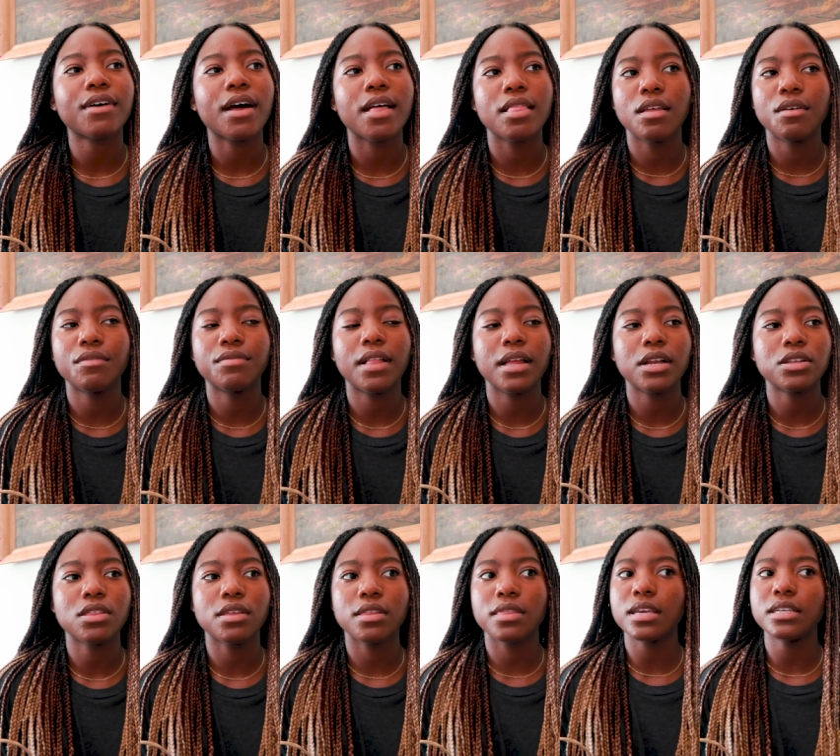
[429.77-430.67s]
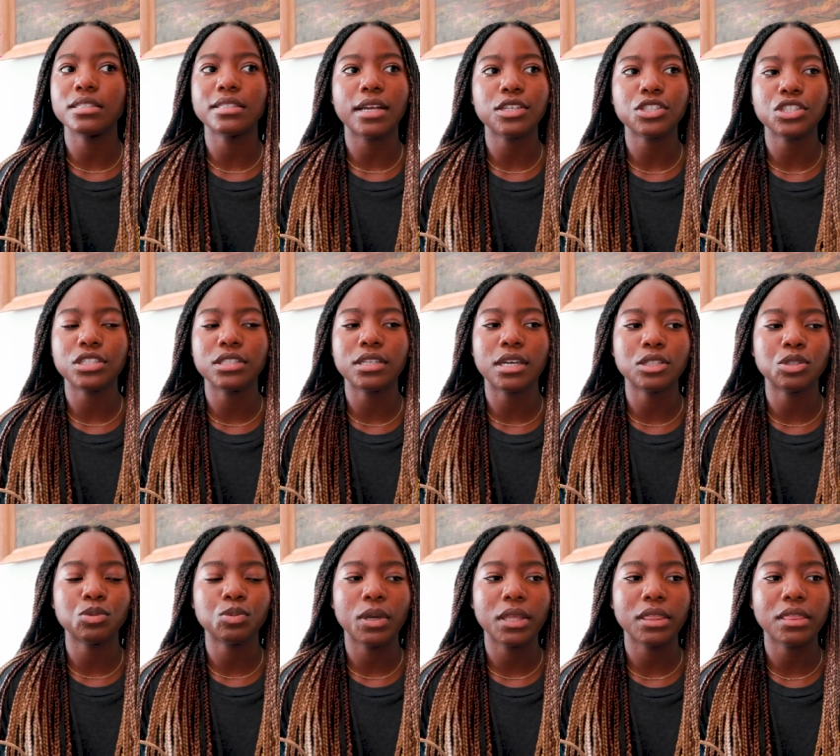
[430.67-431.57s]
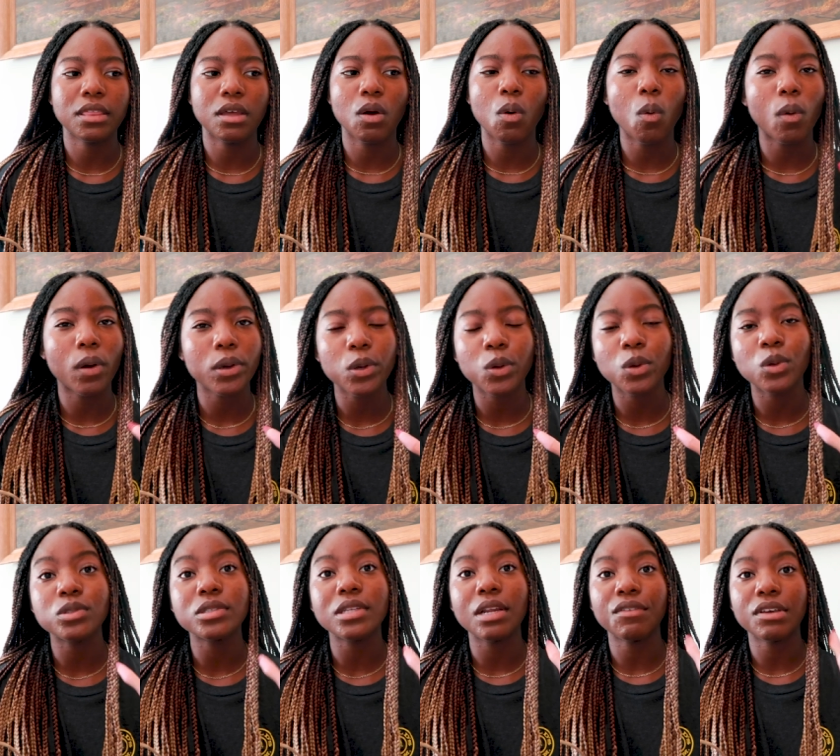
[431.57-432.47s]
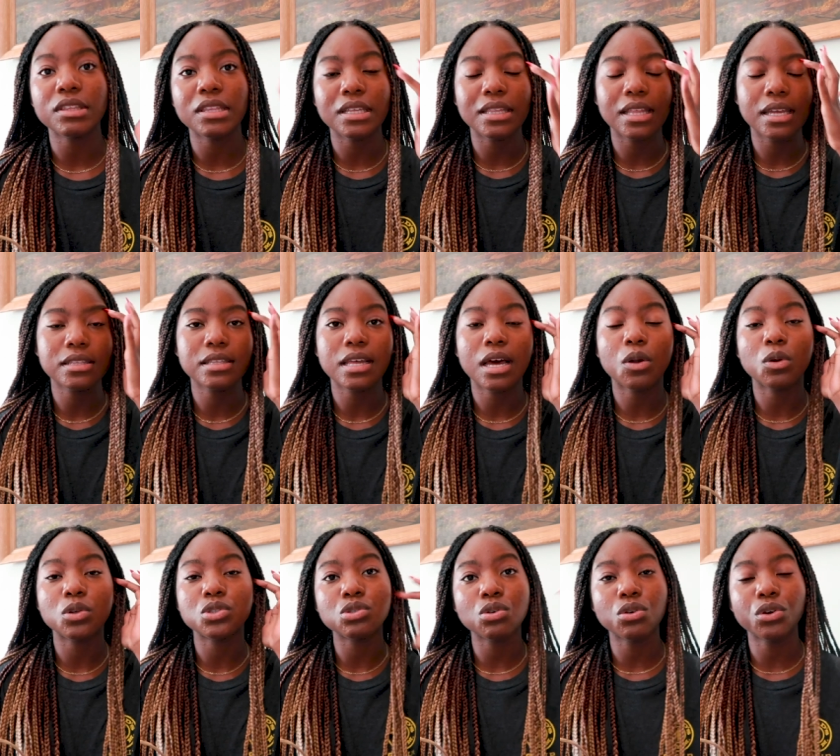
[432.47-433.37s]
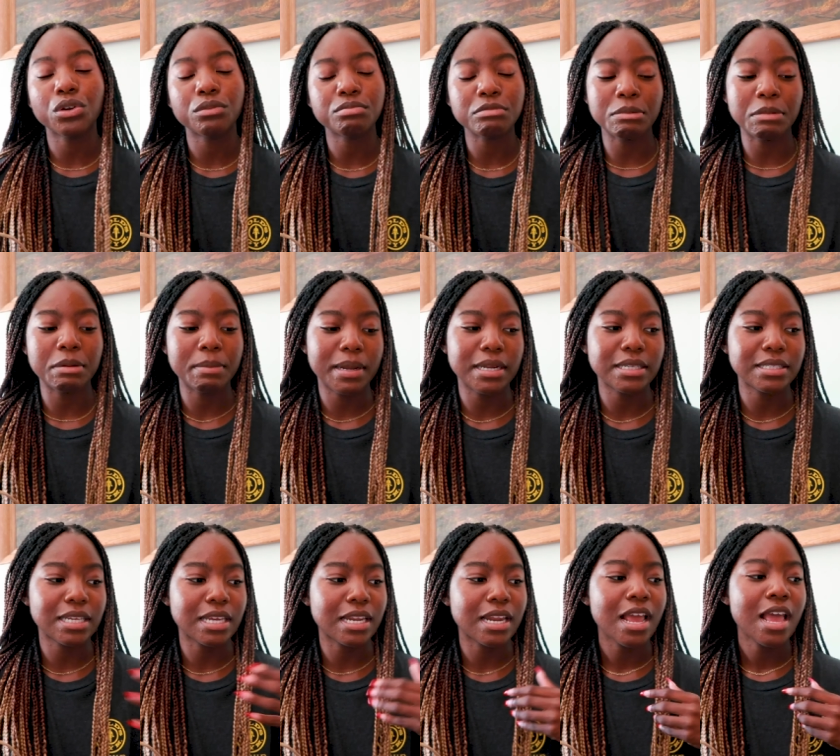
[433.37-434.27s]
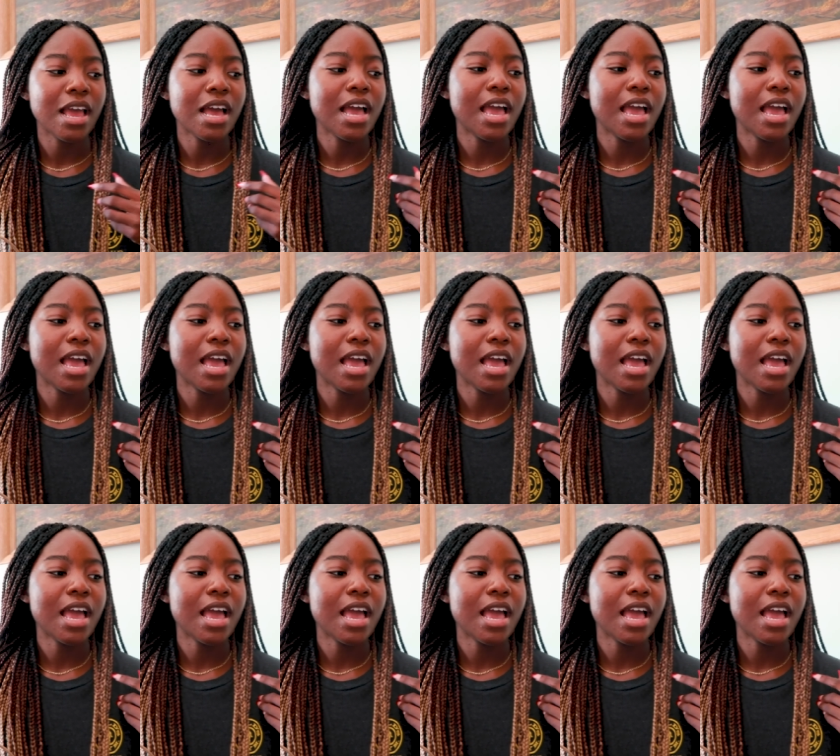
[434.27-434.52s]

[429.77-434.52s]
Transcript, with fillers: I love, like, the things that she does with the oils and everything like that. Also, Earth Mama Medicine.